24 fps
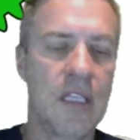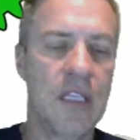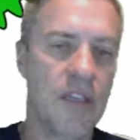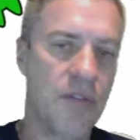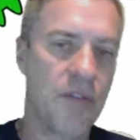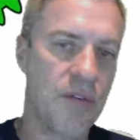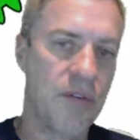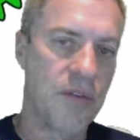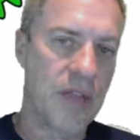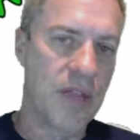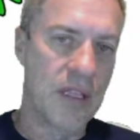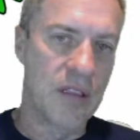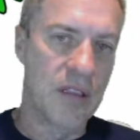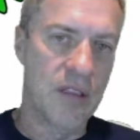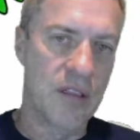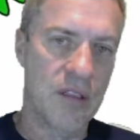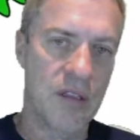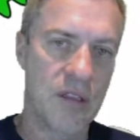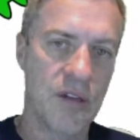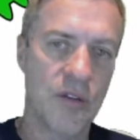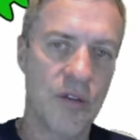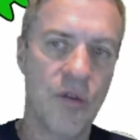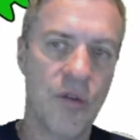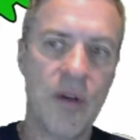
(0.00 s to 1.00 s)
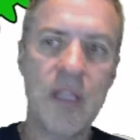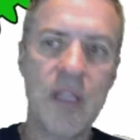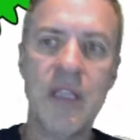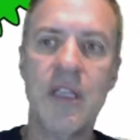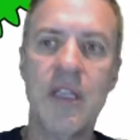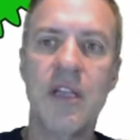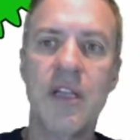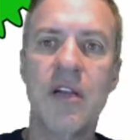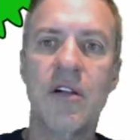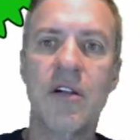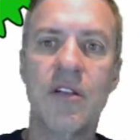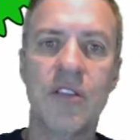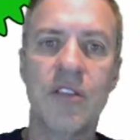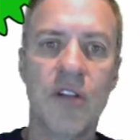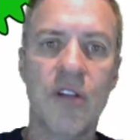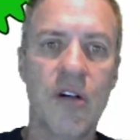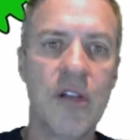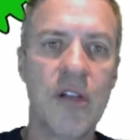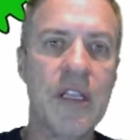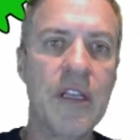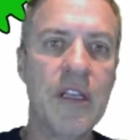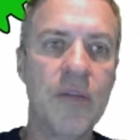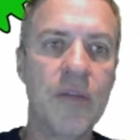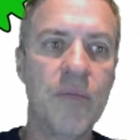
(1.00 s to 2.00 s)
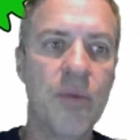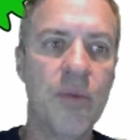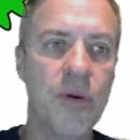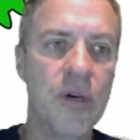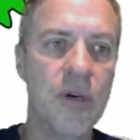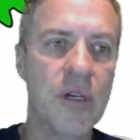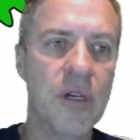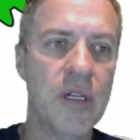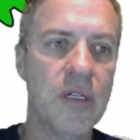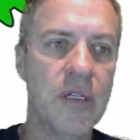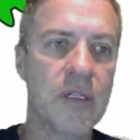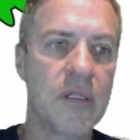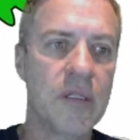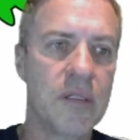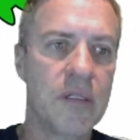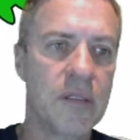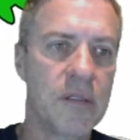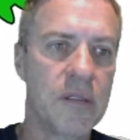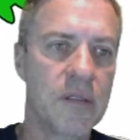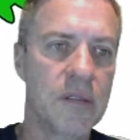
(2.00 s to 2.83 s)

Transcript: if we've got the green gear as our input,